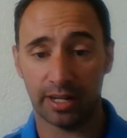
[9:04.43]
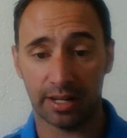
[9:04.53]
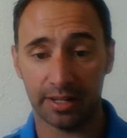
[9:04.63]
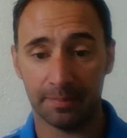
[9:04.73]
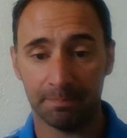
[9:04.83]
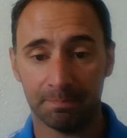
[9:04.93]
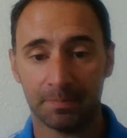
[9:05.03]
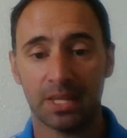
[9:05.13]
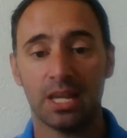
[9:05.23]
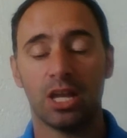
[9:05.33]
on it,
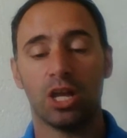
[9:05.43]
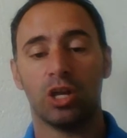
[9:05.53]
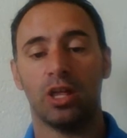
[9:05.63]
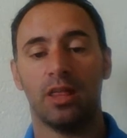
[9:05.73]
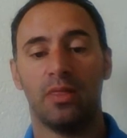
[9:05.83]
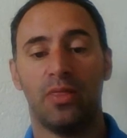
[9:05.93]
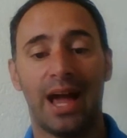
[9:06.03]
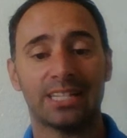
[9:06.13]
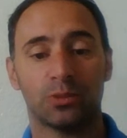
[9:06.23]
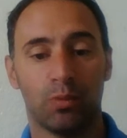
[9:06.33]

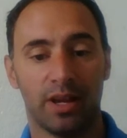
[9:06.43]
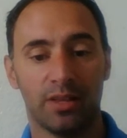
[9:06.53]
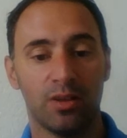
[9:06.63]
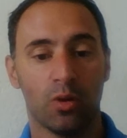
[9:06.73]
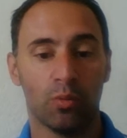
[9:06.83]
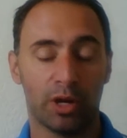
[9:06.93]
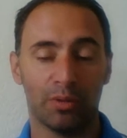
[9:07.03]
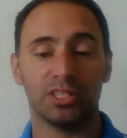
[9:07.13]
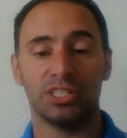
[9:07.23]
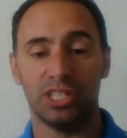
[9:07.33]
that's when we're
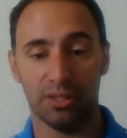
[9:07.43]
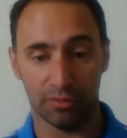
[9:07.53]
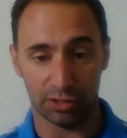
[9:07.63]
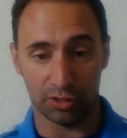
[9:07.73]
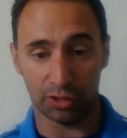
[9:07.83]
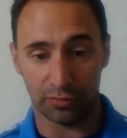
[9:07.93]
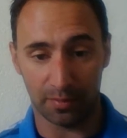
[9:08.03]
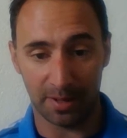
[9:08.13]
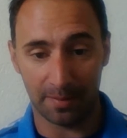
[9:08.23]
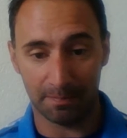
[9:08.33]
going to see the results
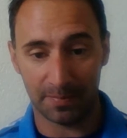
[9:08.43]
from it.